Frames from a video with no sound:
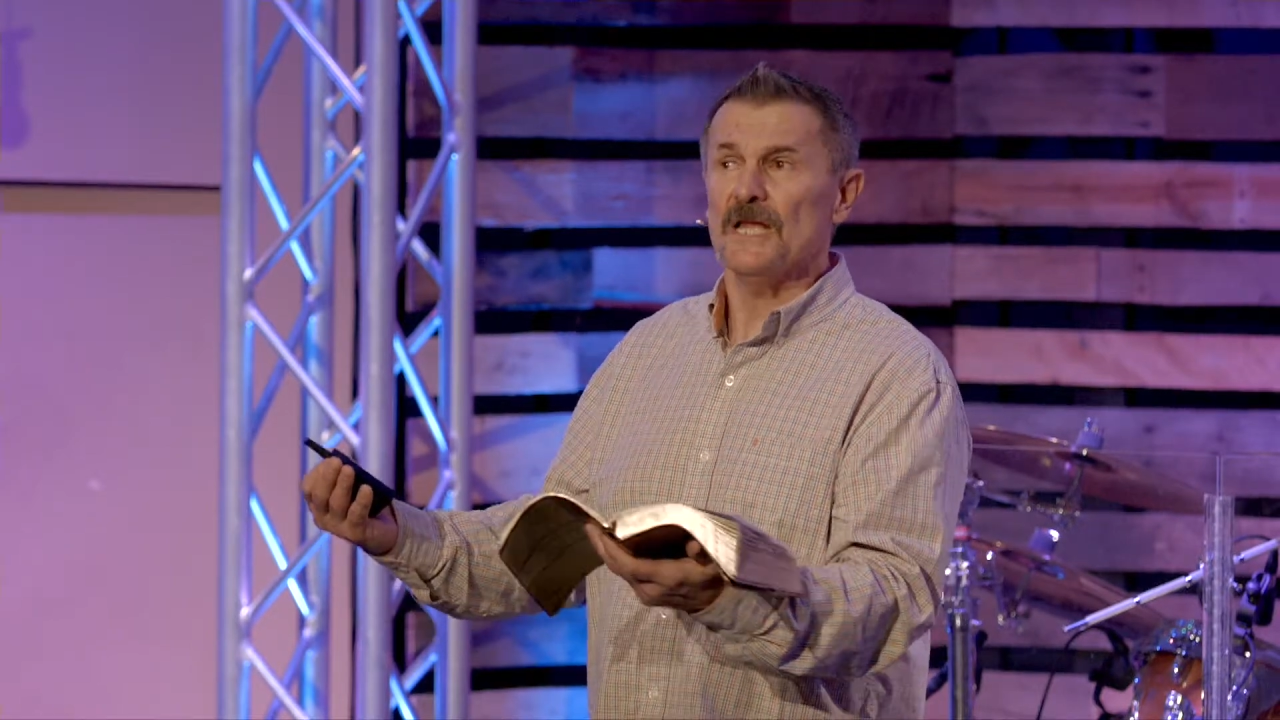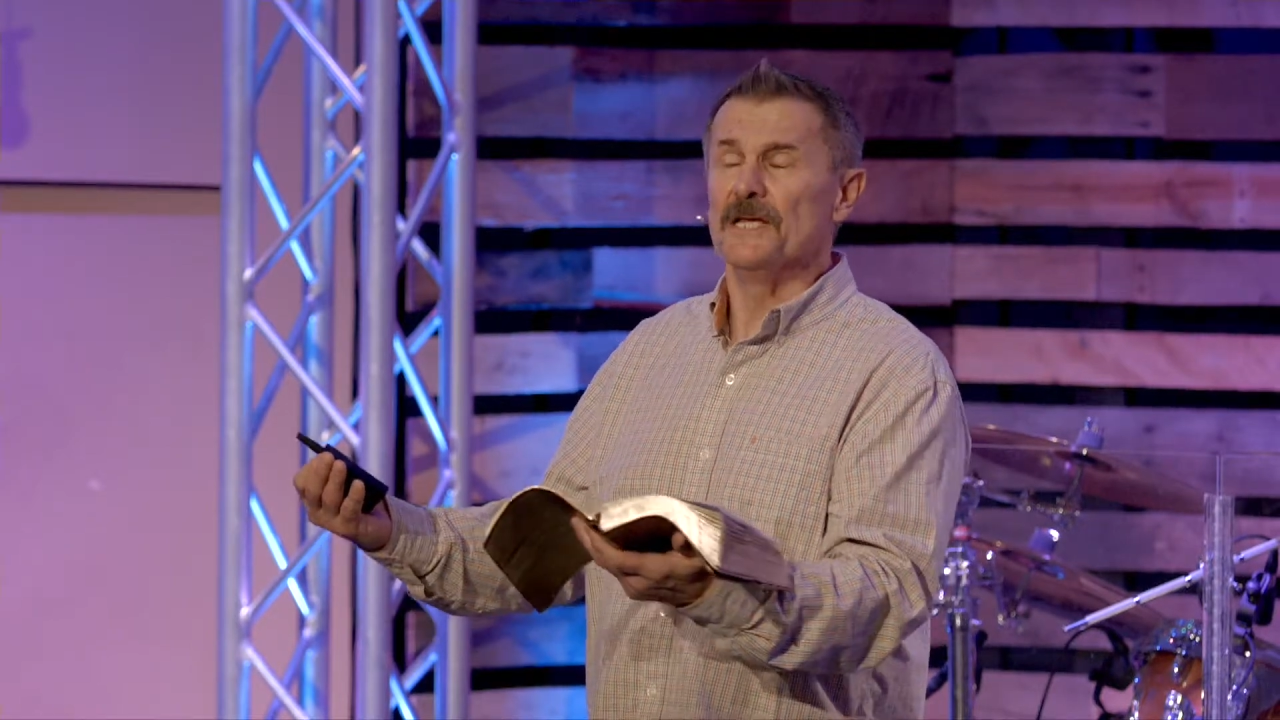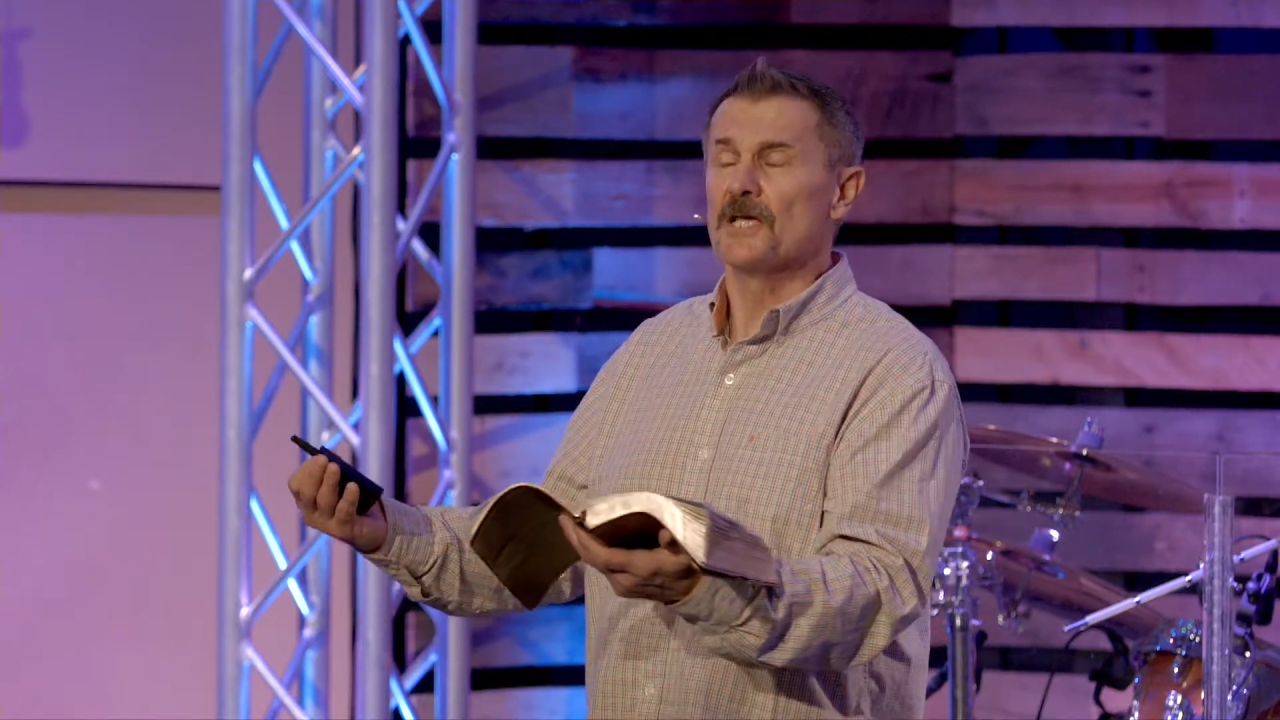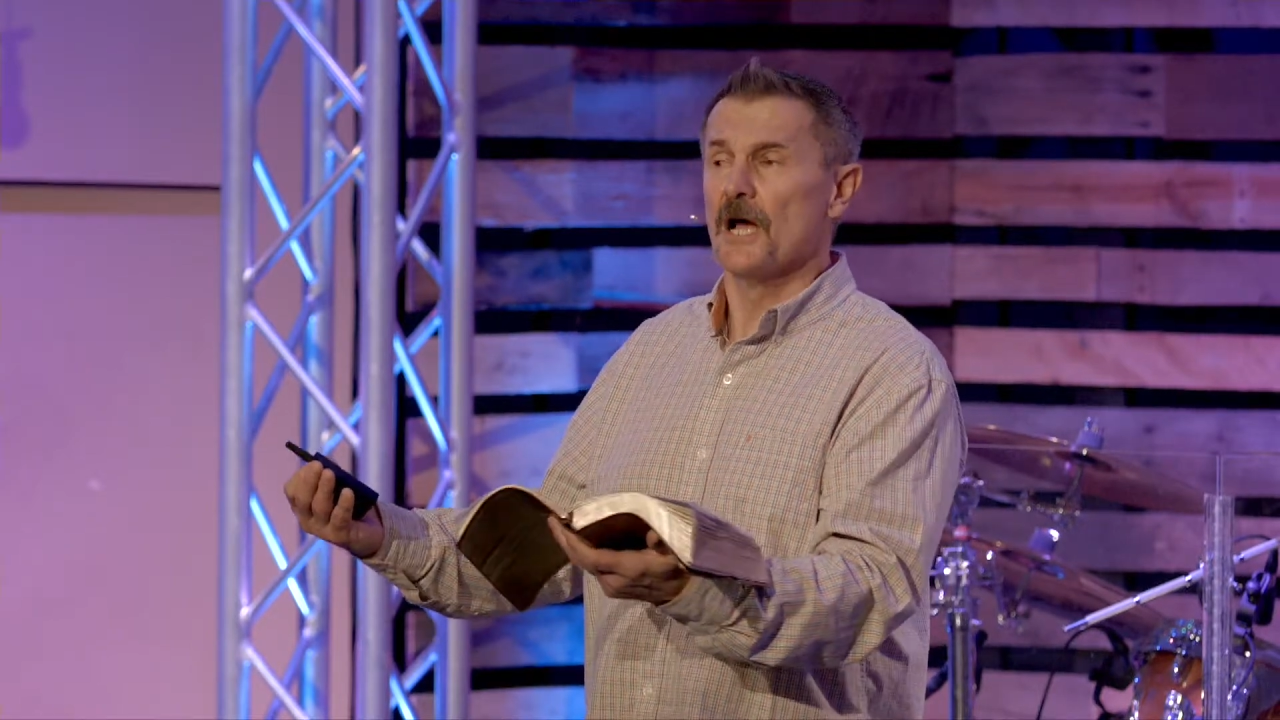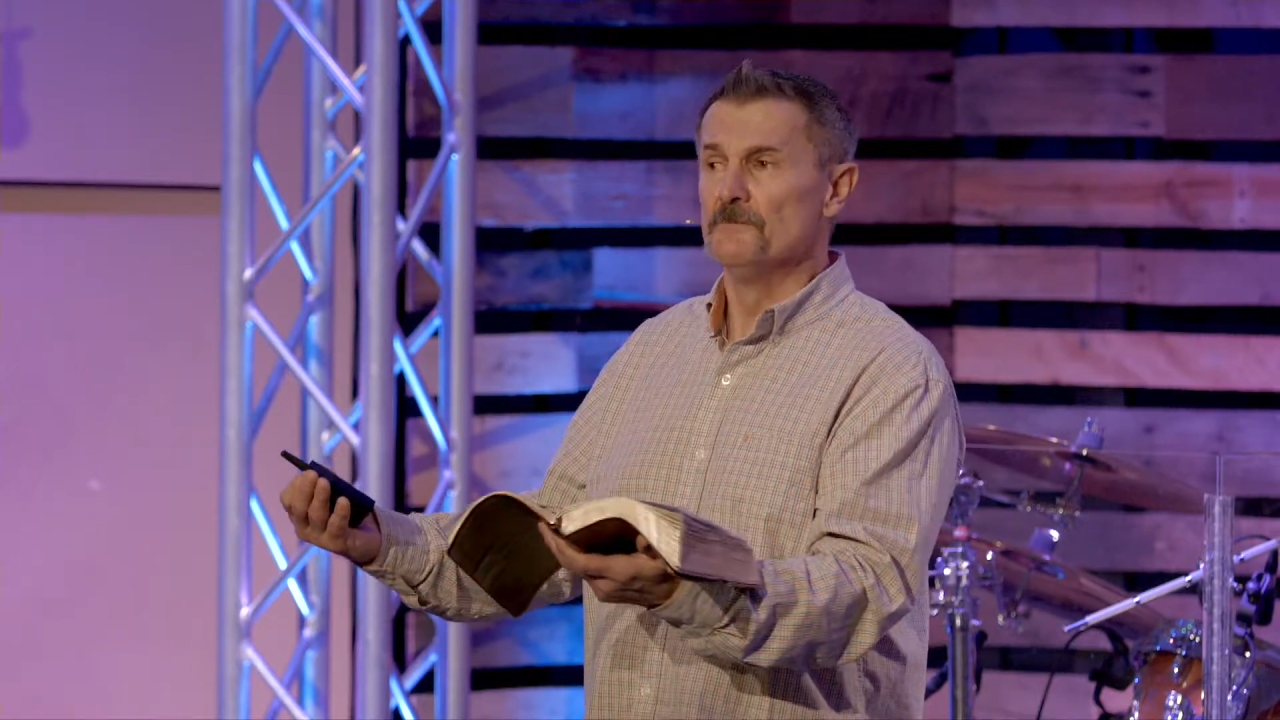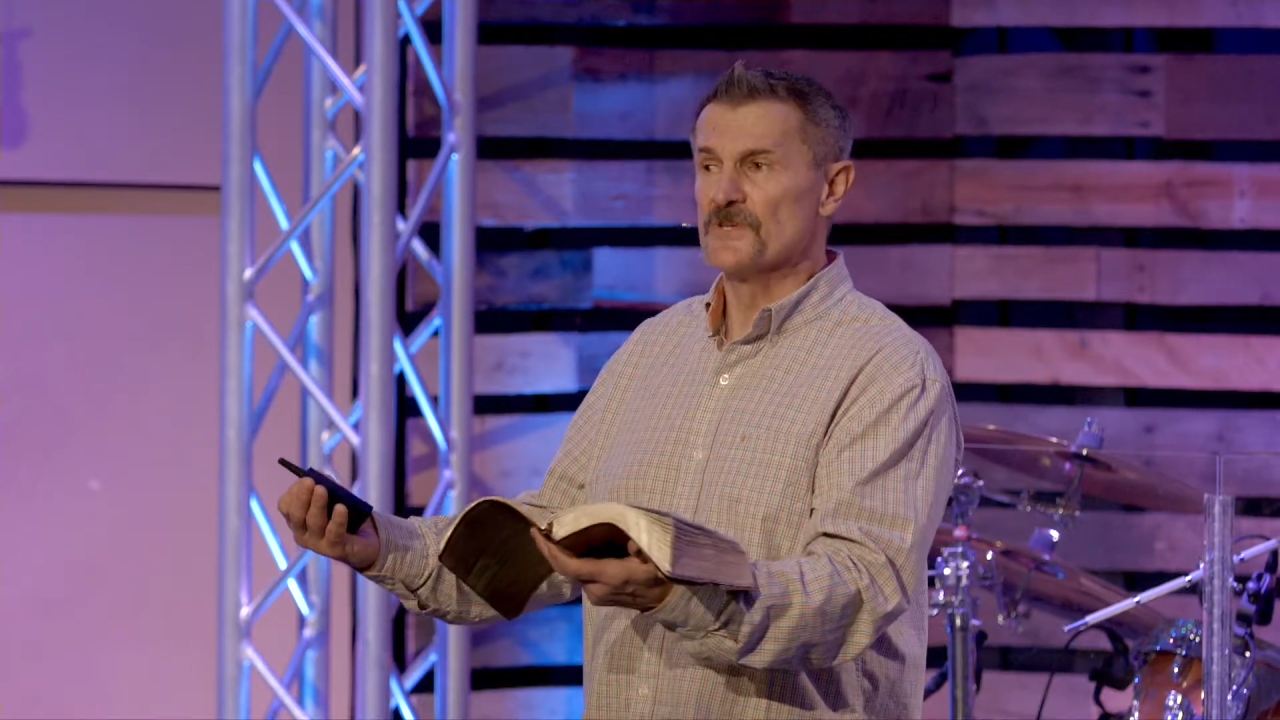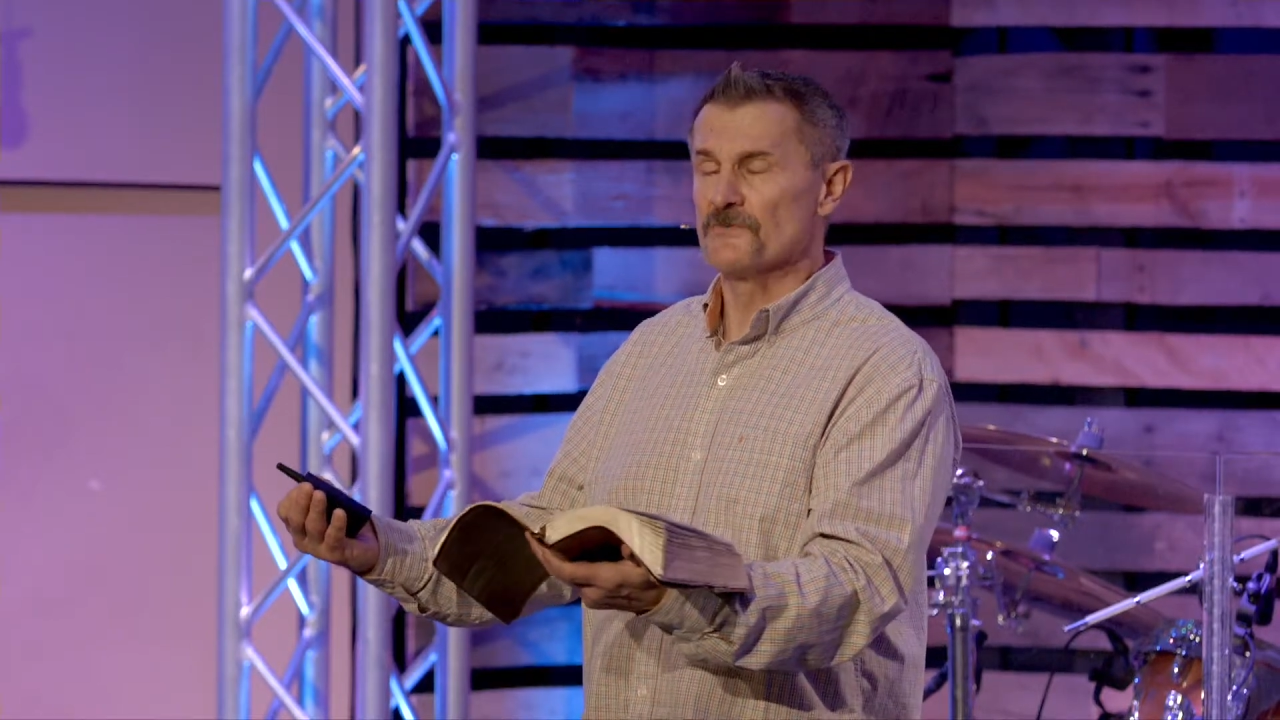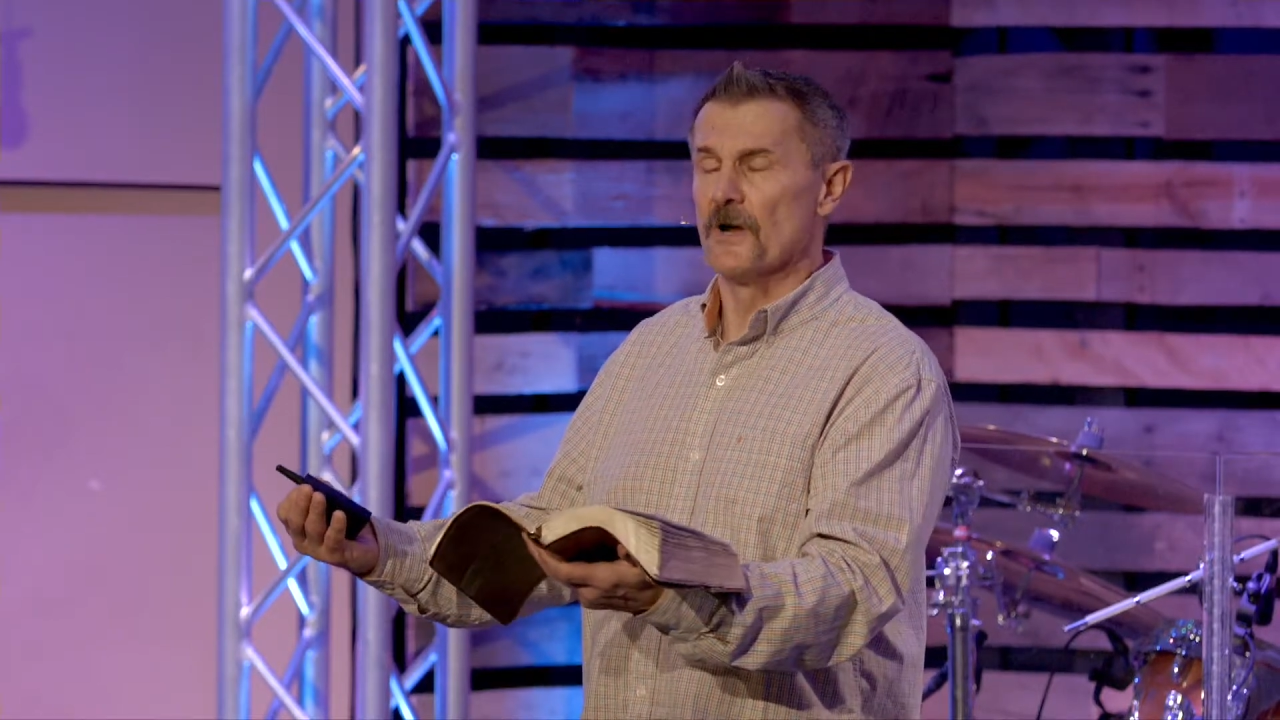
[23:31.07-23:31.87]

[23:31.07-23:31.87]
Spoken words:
It comes